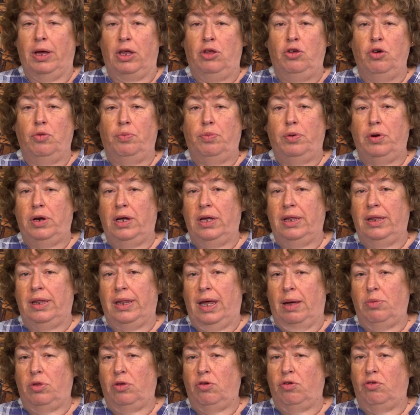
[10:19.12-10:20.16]
But you're putting
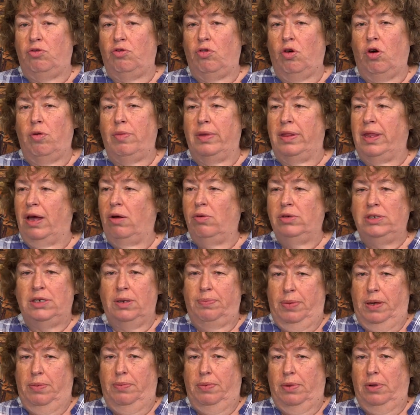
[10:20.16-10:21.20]
them through trauma. They're also
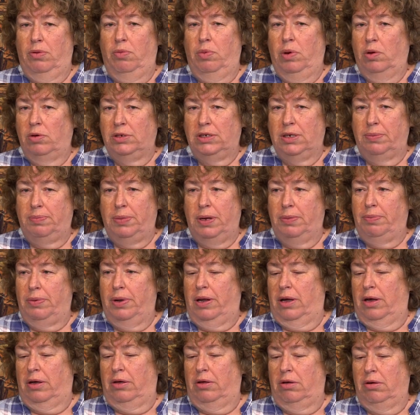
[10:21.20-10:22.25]
people. We're also people
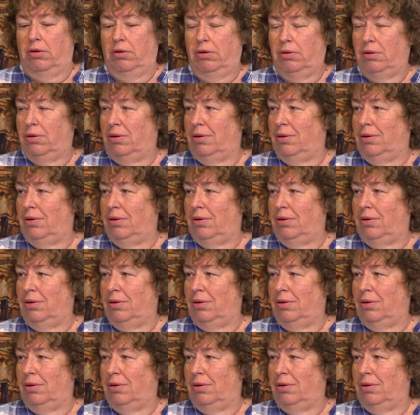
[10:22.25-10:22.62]
like you.